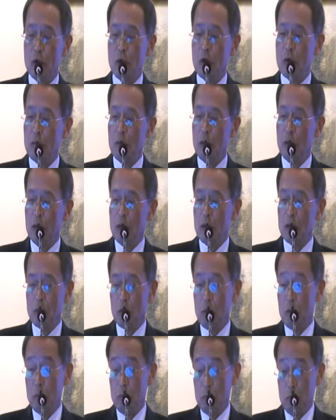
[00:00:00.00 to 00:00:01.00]
So
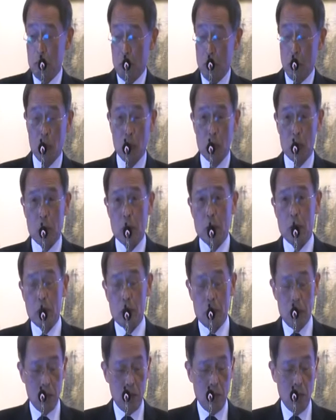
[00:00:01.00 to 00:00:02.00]
those are just a
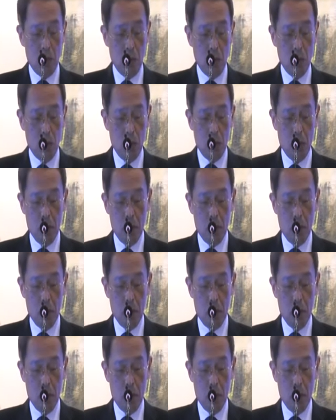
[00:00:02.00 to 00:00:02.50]
couple of